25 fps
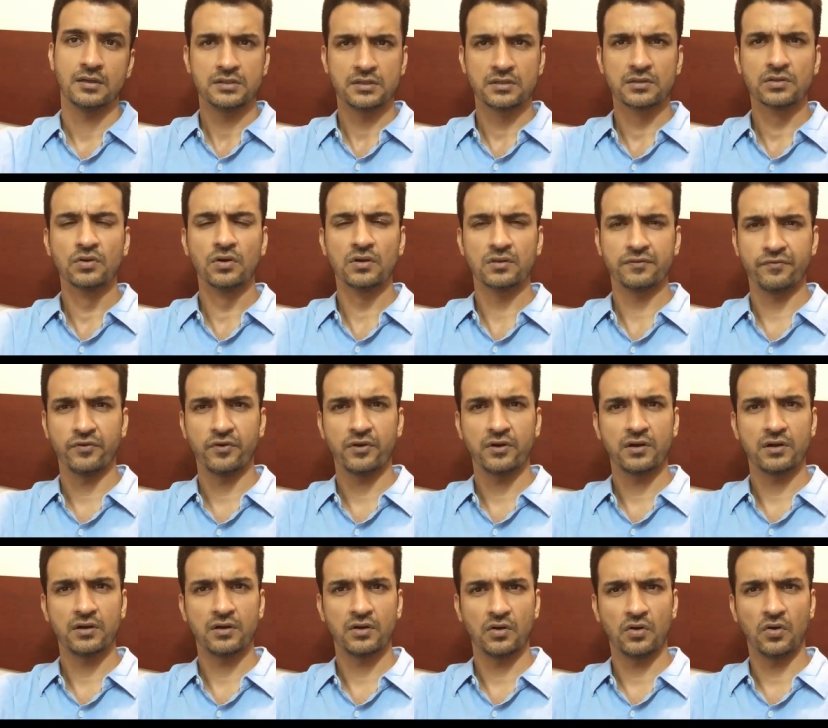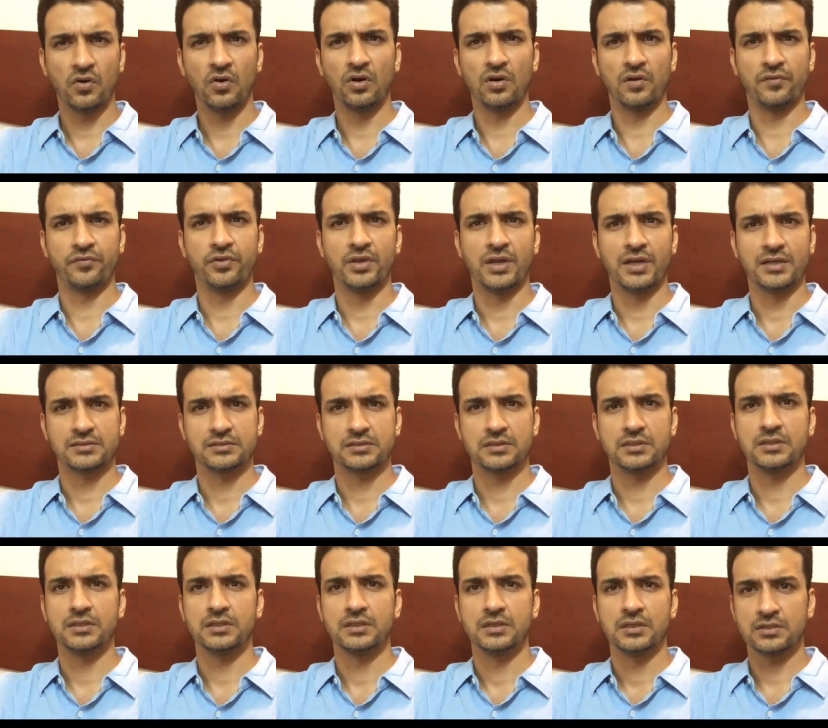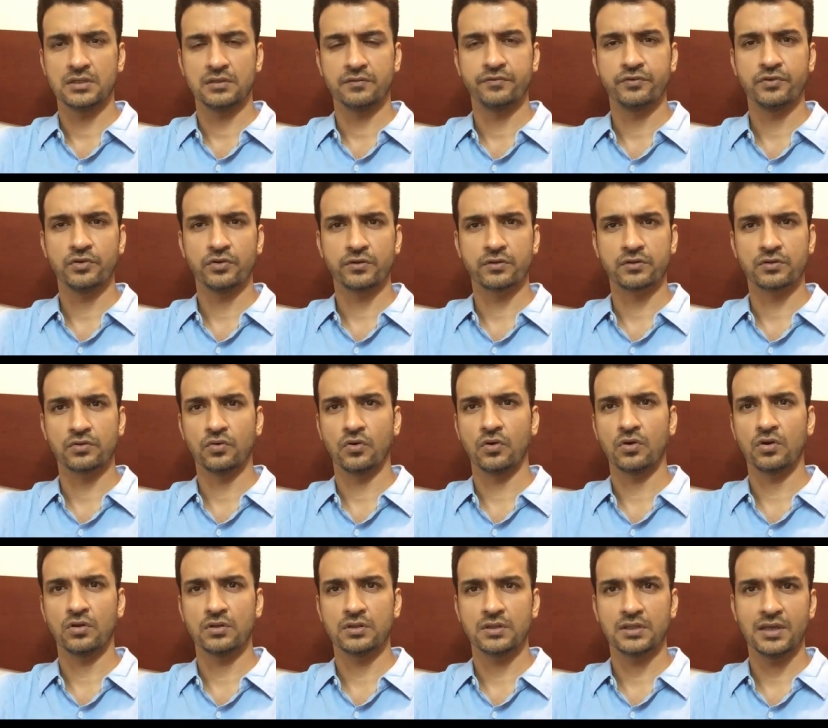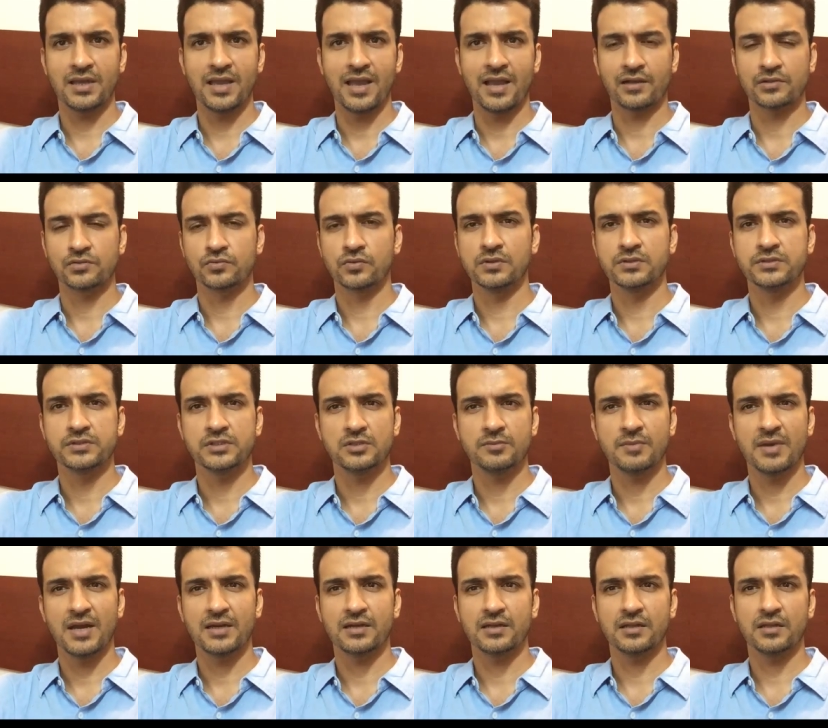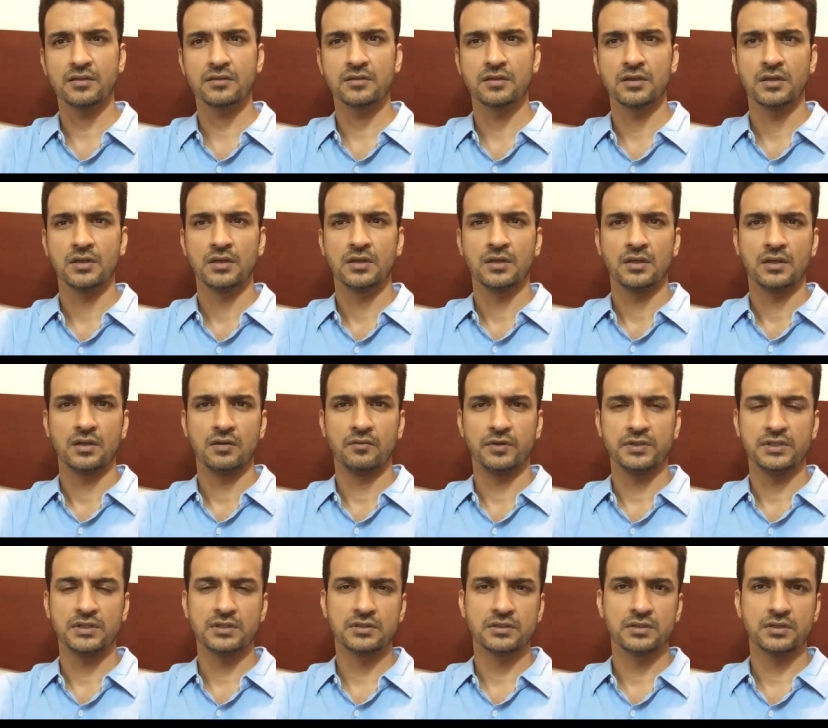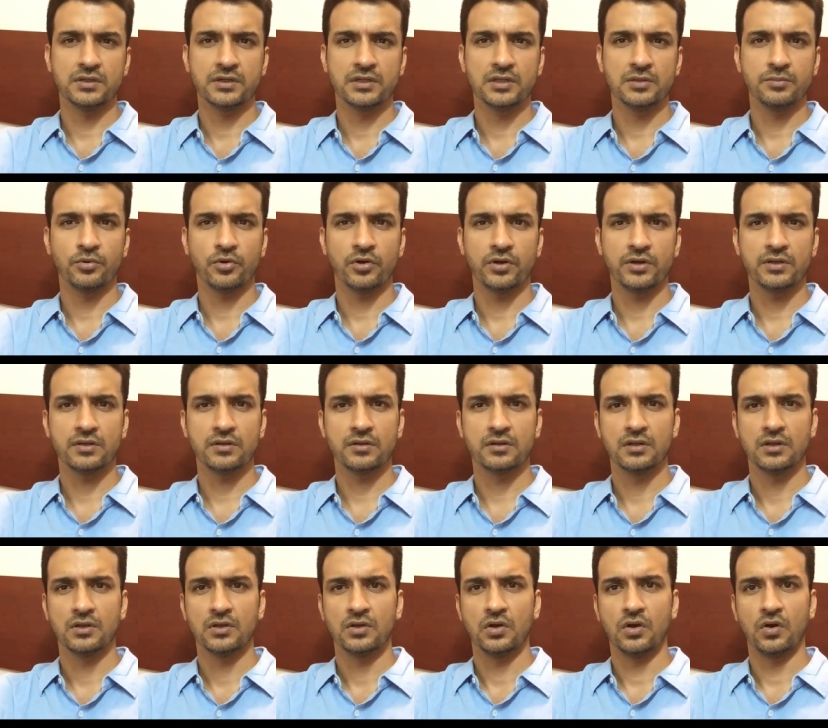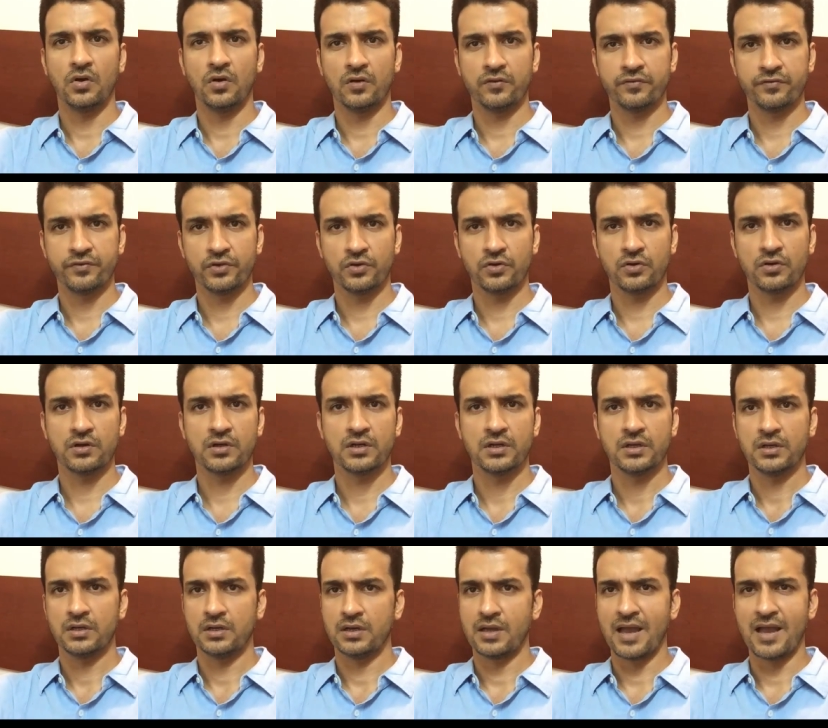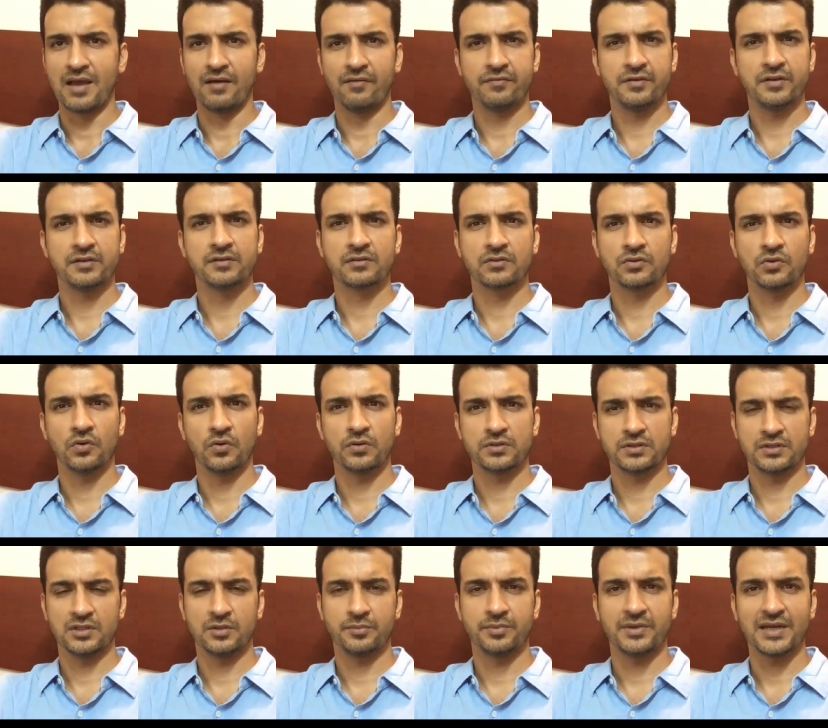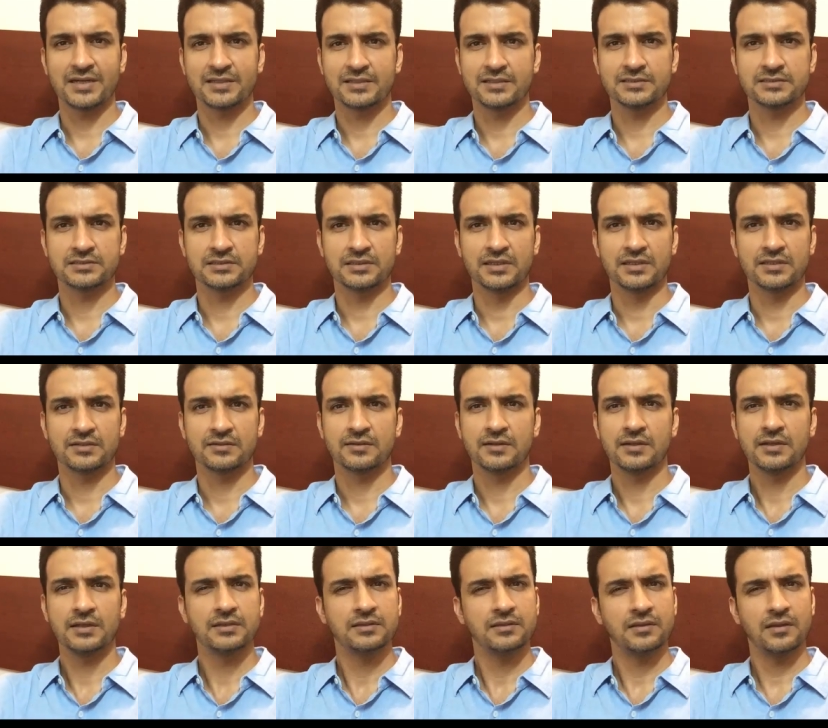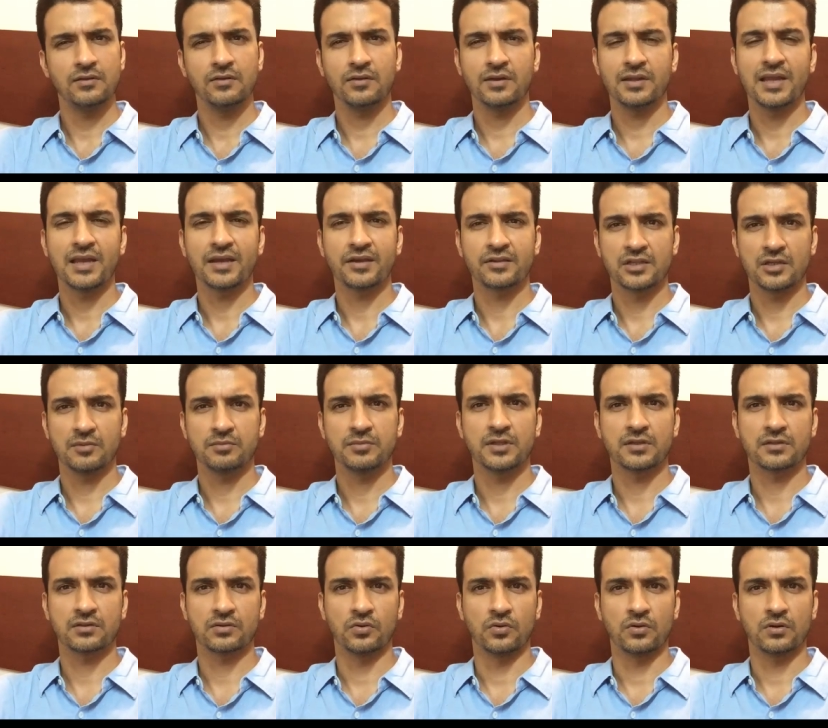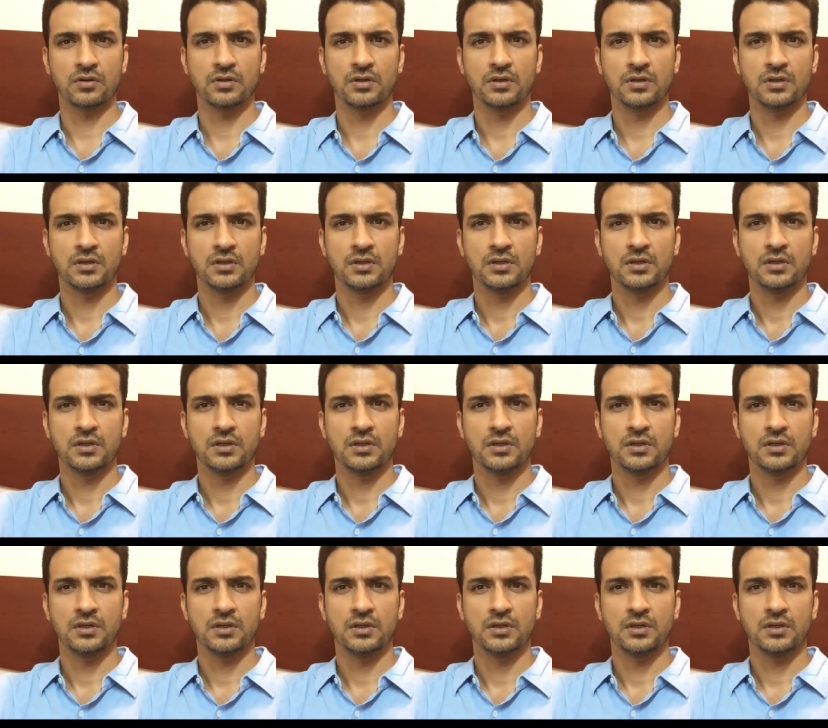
This goes for all of you actually. If your score on the actual GMAT is within 30 points of your average scores in the practice test, then you can accept the score.